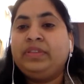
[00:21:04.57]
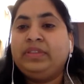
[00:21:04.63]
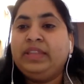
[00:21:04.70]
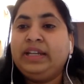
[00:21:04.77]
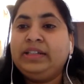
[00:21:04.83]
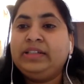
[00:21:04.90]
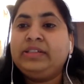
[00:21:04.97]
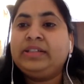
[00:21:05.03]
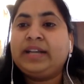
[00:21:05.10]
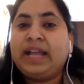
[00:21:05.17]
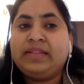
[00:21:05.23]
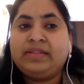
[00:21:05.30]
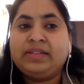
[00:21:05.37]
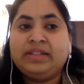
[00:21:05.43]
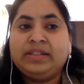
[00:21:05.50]
that
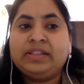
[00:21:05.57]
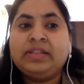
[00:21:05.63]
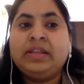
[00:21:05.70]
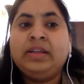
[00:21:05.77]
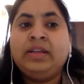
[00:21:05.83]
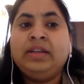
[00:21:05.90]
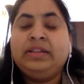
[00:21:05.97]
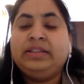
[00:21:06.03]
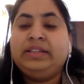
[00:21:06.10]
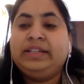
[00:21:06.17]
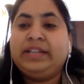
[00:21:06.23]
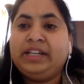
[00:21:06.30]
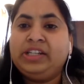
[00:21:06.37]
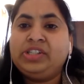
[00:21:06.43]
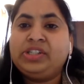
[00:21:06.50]
transcends the
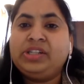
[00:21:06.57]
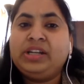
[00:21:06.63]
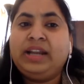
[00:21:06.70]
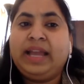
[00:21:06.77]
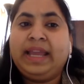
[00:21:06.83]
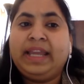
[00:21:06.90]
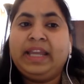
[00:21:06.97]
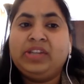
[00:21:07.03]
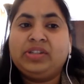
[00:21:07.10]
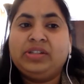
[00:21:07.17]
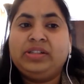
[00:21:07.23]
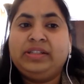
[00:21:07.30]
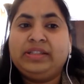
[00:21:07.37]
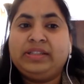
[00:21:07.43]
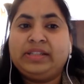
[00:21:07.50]
traditional
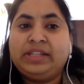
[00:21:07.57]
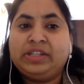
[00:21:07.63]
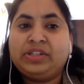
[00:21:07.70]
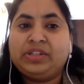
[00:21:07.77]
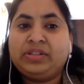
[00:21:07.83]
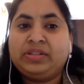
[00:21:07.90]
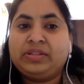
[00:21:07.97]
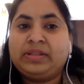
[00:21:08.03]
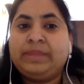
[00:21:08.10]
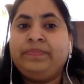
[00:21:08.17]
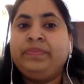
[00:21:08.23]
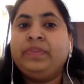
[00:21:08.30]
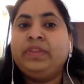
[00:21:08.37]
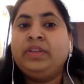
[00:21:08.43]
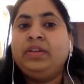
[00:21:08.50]
IHL distinctions.
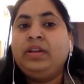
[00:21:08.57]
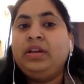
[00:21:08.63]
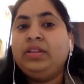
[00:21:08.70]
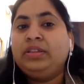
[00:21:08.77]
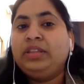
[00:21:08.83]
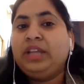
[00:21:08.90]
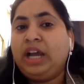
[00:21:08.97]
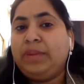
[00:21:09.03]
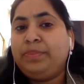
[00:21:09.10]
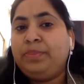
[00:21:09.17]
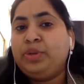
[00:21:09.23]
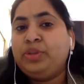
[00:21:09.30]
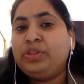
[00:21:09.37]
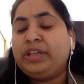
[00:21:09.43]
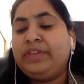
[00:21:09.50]
The
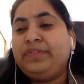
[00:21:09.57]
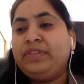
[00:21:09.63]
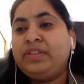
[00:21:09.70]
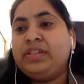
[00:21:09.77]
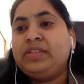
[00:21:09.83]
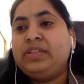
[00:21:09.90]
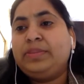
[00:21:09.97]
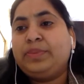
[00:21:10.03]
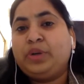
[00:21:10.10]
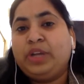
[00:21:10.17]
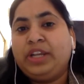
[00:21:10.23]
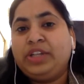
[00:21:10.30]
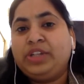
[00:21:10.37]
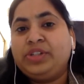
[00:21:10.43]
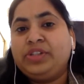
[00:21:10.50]
approach emphasizes the
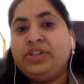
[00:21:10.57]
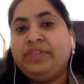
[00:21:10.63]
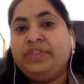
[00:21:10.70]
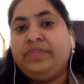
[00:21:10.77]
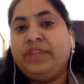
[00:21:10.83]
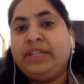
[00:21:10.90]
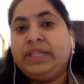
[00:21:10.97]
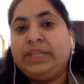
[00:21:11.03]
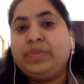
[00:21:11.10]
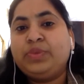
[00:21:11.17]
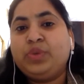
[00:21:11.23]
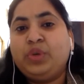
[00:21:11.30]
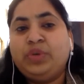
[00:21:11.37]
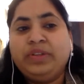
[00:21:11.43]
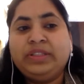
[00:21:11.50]
protection of victims
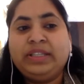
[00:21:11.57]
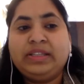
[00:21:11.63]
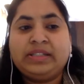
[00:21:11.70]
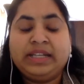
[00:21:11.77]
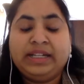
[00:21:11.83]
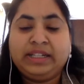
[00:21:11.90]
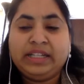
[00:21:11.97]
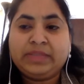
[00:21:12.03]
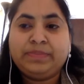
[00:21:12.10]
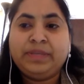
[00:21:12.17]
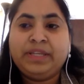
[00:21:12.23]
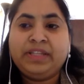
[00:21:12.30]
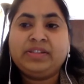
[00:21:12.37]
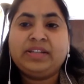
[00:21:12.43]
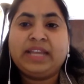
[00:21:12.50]
over the
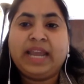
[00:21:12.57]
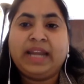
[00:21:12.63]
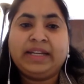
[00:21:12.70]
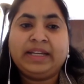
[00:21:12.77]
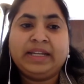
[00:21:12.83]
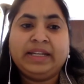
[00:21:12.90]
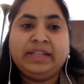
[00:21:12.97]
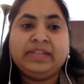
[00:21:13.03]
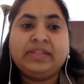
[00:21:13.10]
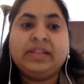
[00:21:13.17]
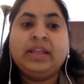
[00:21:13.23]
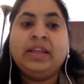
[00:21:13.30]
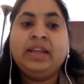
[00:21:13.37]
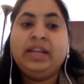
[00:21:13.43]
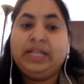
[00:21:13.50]
status-based categories
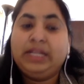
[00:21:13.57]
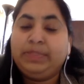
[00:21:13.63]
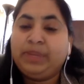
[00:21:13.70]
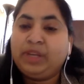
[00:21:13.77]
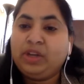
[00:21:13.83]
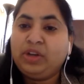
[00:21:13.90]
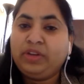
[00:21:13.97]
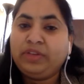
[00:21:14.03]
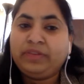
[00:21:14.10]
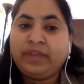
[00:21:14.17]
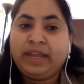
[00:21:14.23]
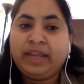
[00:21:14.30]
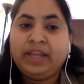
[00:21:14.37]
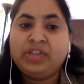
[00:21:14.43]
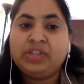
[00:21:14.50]
typical of
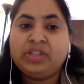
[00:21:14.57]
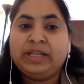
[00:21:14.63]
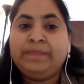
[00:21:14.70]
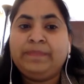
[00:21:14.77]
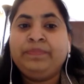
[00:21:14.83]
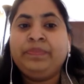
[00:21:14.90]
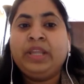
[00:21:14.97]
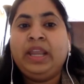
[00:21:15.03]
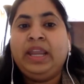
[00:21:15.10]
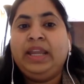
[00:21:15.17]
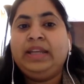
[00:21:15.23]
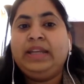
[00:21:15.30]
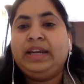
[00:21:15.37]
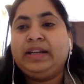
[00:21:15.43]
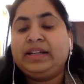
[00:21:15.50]
IHL
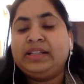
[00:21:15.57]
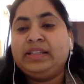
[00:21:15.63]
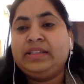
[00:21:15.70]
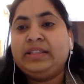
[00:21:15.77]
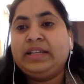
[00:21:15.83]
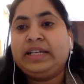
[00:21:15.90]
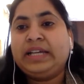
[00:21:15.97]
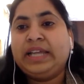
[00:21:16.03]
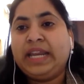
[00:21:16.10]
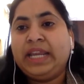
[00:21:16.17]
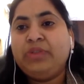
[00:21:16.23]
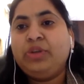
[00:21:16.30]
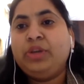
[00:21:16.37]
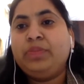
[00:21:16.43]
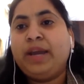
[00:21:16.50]
in addressing the
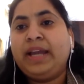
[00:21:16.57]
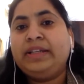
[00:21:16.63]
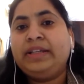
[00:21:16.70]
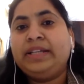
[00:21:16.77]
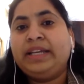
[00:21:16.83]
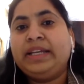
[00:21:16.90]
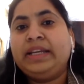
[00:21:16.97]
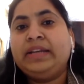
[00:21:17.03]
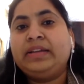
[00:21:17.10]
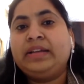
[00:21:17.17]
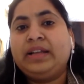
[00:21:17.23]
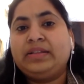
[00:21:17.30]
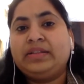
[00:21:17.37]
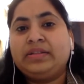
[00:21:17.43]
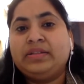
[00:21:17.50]
grave humanitarian
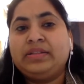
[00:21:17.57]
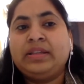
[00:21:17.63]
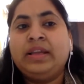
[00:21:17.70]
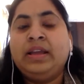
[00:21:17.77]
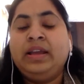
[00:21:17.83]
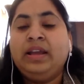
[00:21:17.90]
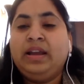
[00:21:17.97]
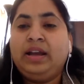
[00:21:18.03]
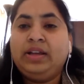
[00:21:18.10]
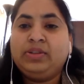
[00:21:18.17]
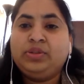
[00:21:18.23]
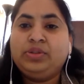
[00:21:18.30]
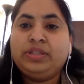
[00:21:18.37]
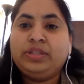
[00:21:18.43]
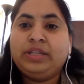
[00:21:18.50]
concerns
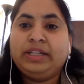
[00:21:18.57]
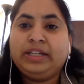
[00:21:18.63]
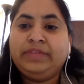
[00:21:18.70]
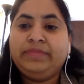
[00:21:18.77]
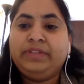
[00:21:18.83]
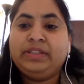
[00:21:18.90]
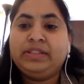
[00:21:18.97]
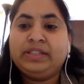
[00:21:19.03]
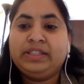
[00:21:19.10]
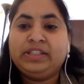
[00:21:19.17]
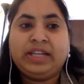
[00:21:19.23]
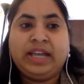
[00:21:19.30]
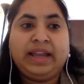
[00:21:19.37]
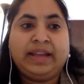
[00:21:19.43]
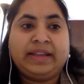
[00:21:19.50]
associated with such
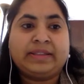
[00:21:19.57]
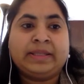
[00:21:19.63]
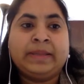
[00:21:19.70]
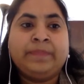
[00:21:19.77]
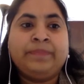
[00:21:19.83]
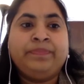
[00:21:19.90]
acts.